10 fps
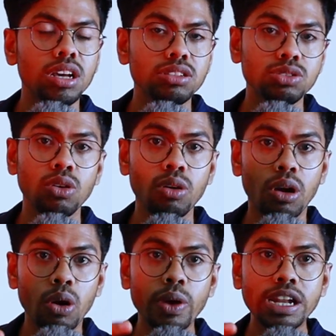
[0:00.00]

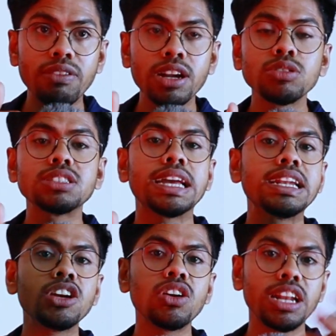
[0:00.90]
So whenever you
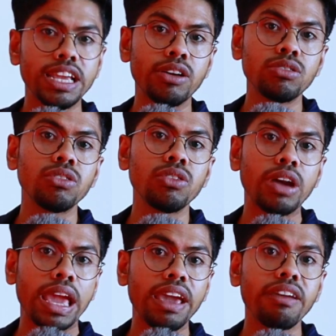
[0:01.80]
send your layout
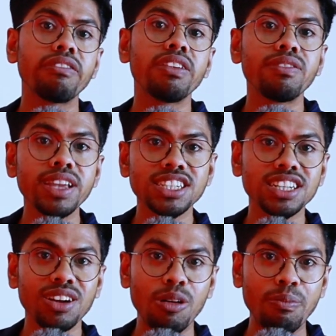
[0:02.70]
to a
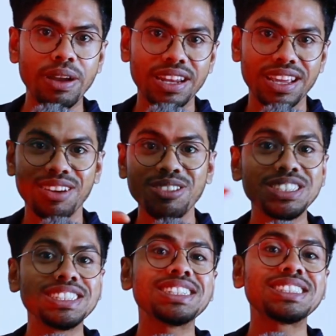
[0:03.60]
fabrication company,
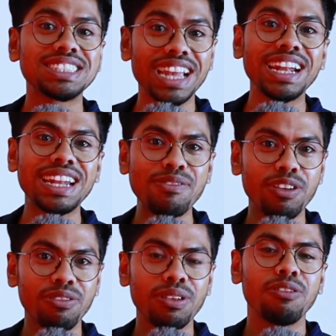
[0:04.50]
which is a second type
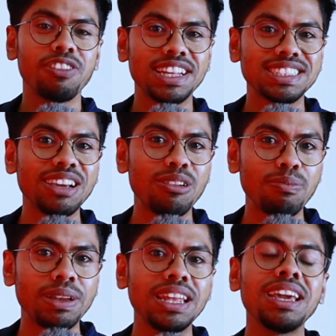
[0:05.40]
of VLSI
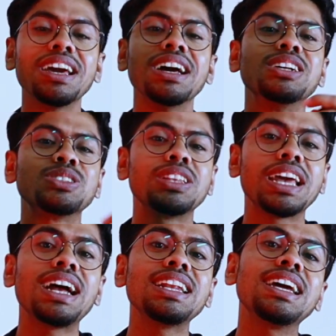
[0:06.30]
company, so they